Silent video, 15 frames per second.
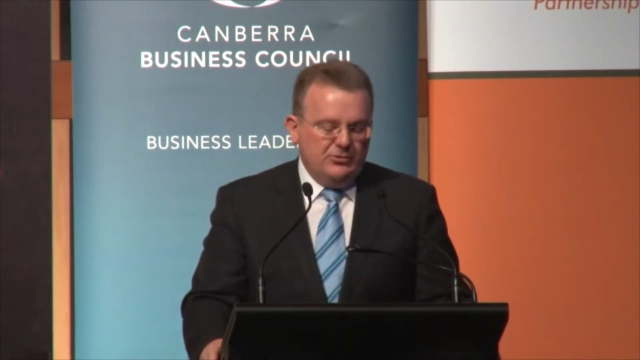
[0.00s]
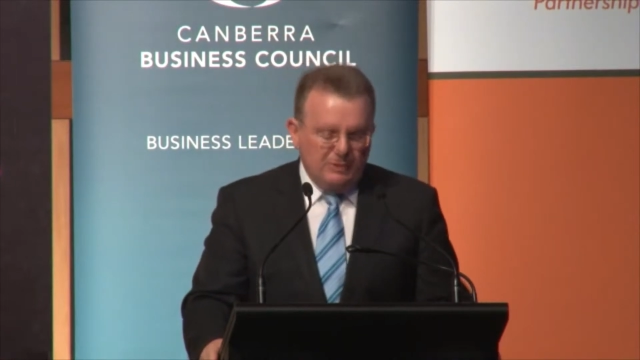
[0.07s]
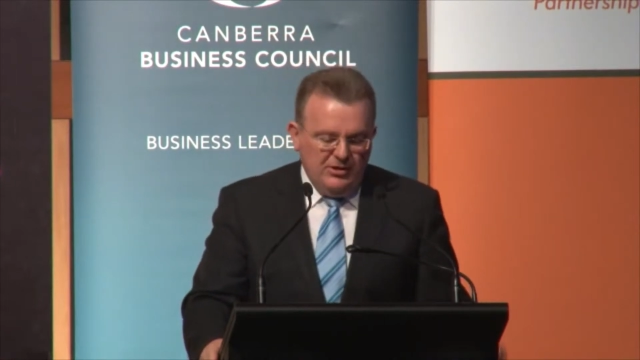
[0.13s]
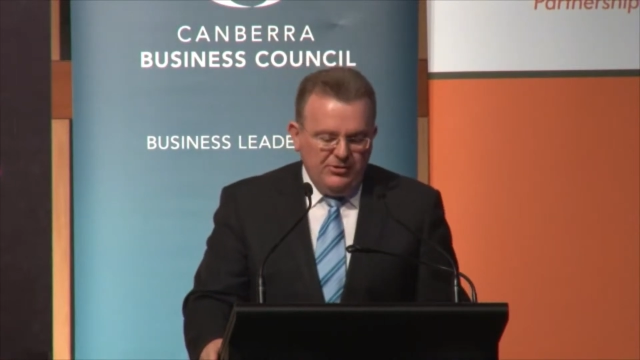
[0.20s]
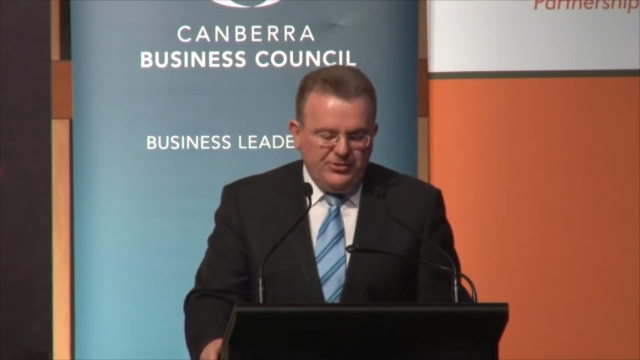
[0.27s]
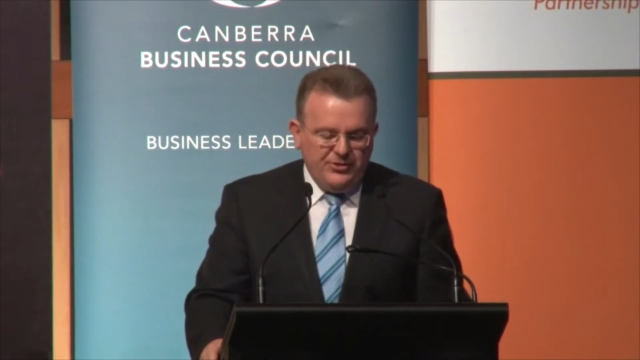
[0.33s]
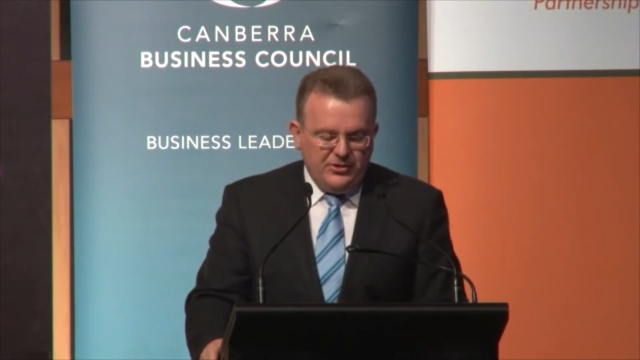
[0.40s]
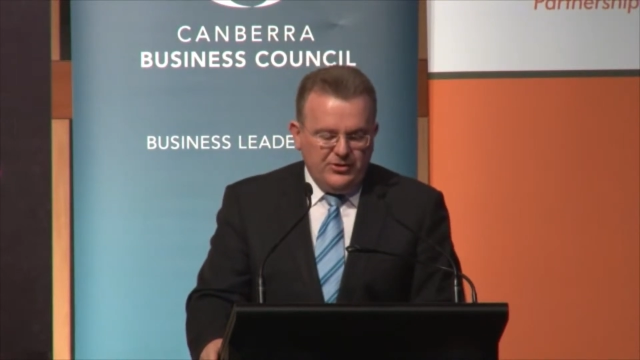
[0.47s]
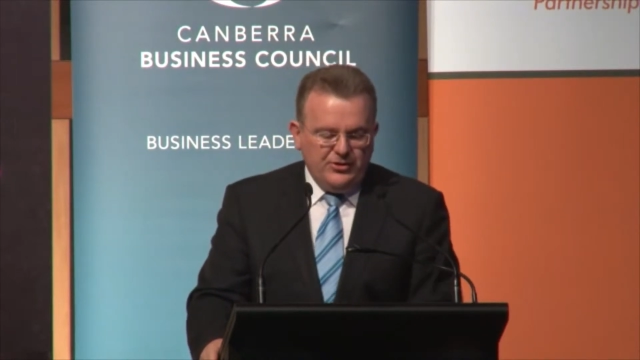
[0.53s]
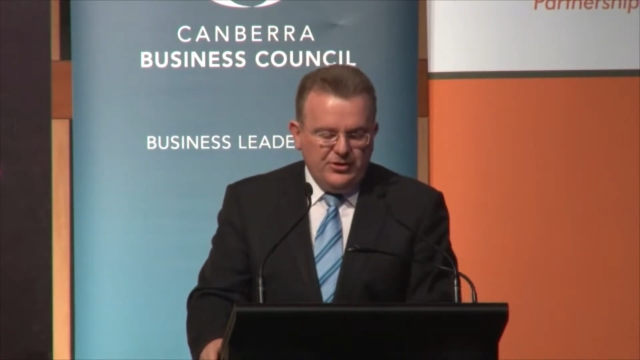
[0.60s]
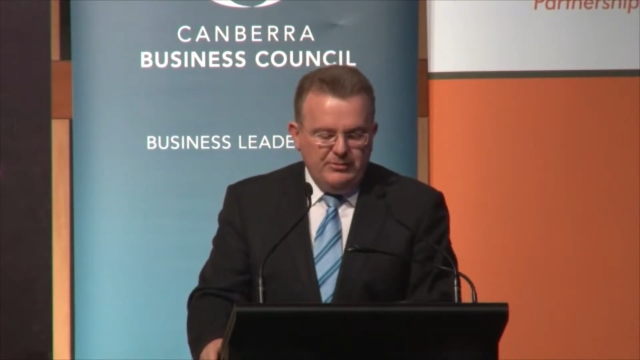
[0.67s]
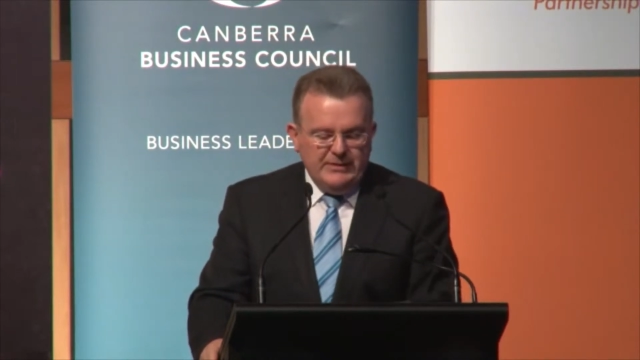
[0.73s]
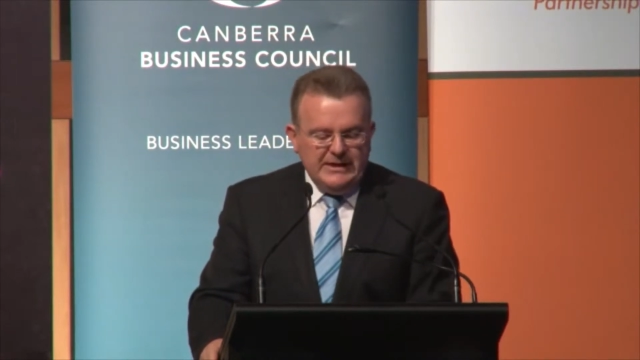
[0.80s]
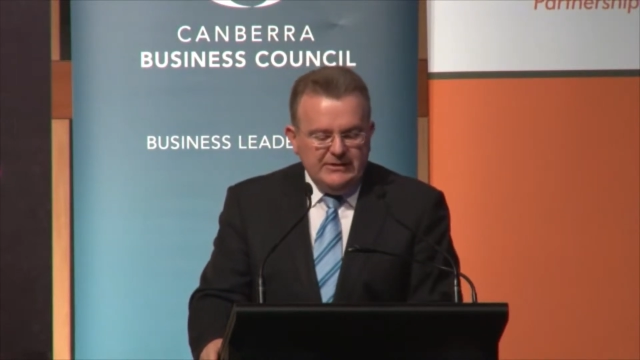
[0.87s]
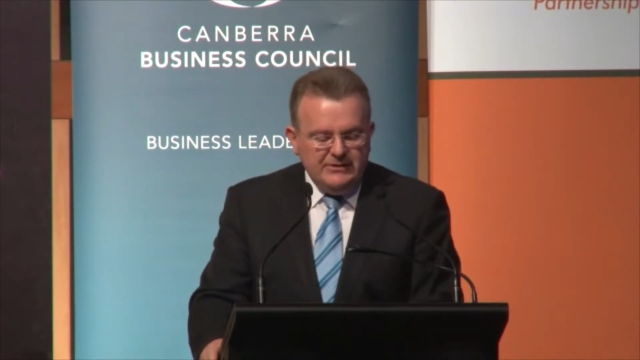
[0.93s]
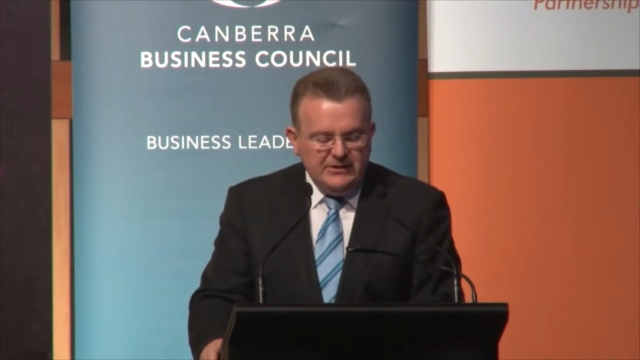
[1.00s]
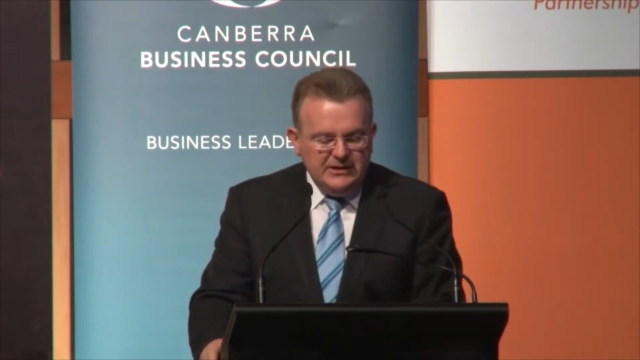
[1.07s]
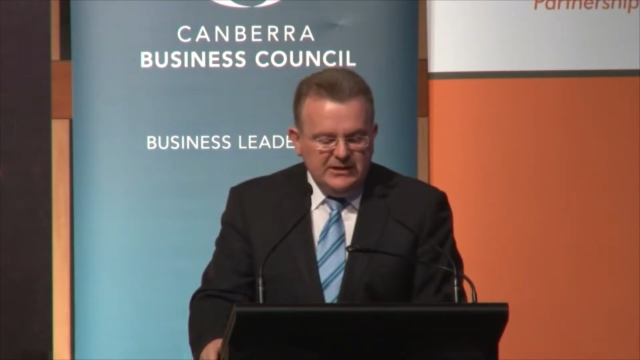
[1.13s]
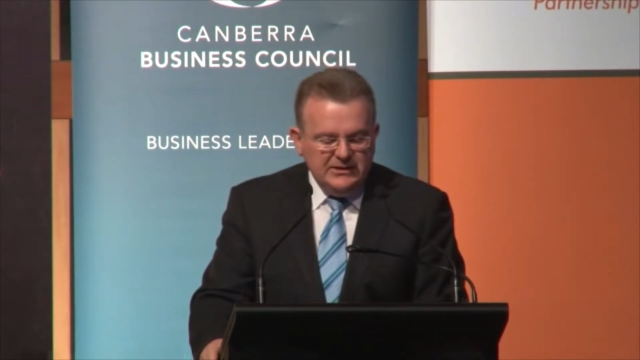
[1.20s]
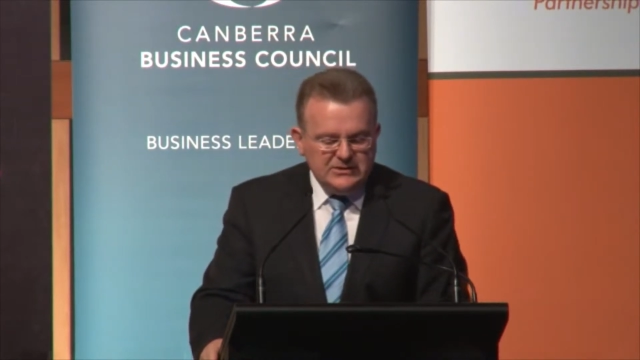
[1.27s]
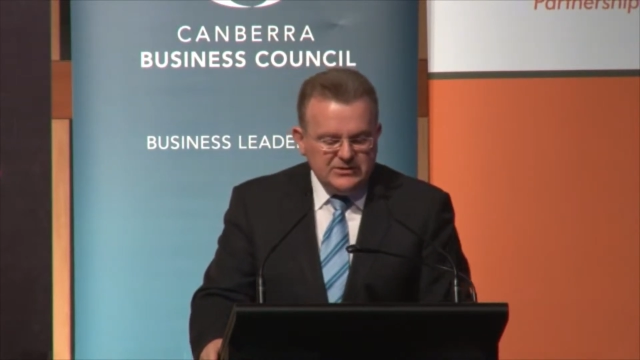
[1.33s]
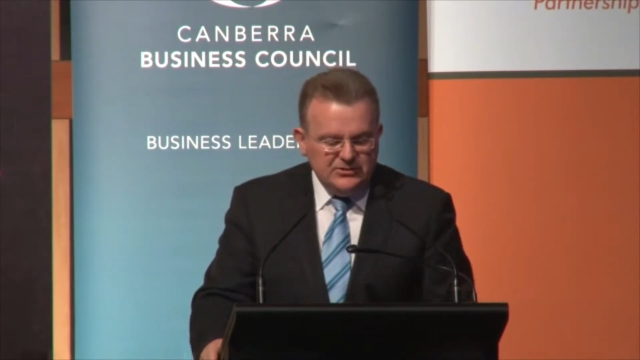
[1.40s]
growth economy in the
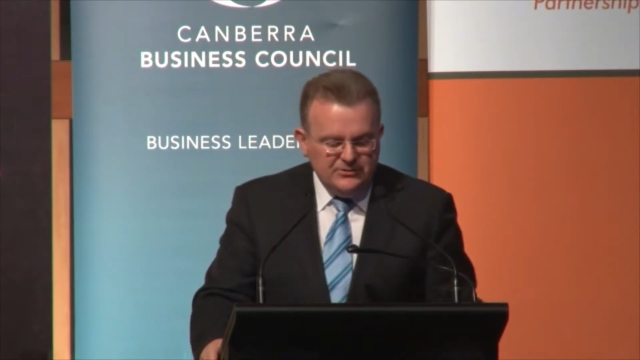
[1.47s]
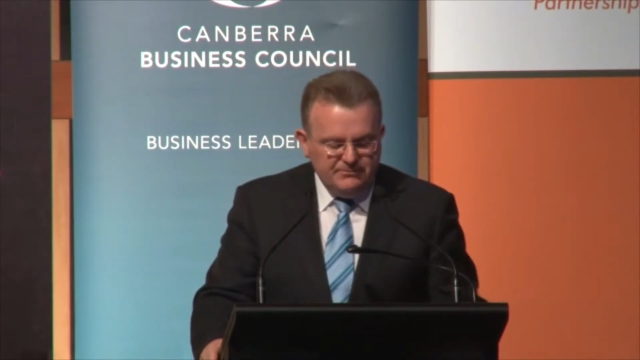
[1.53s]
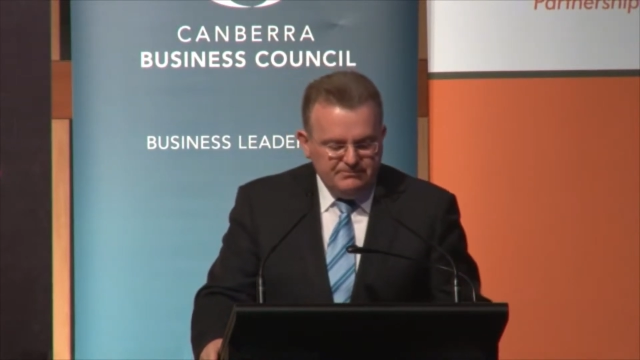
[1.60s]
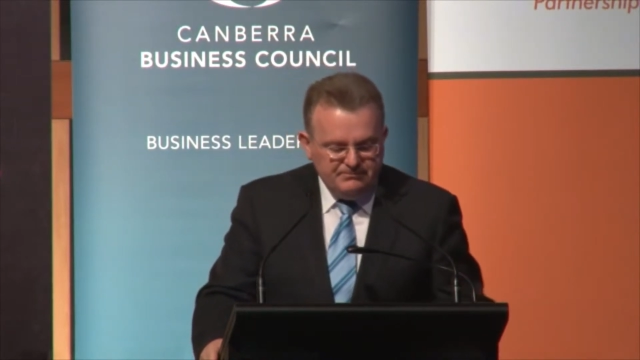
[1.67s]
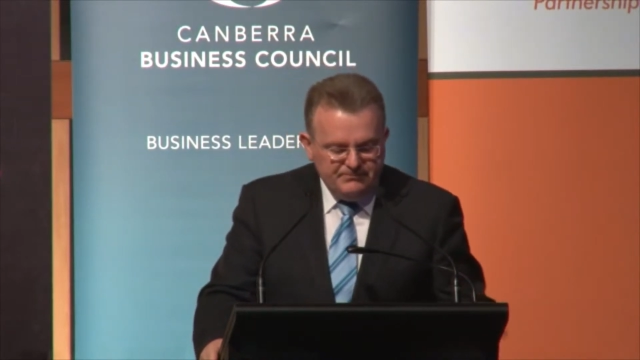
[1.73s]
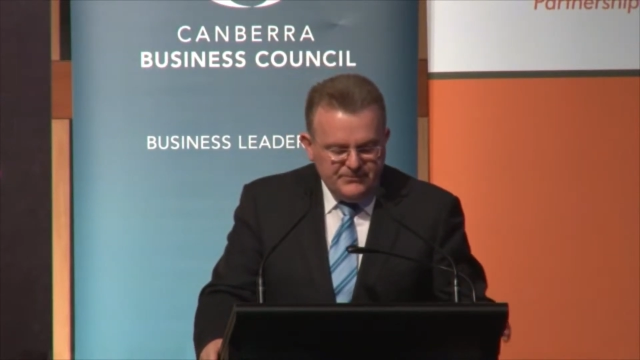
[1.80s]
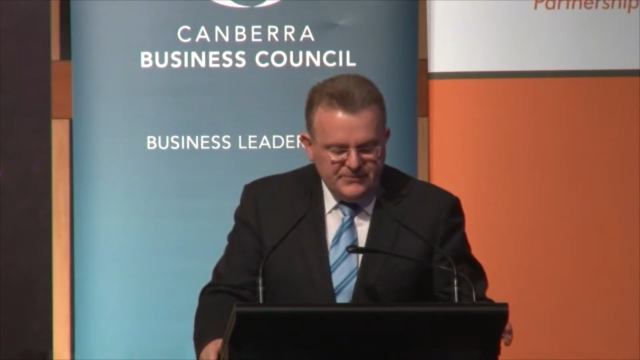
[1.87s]
near term.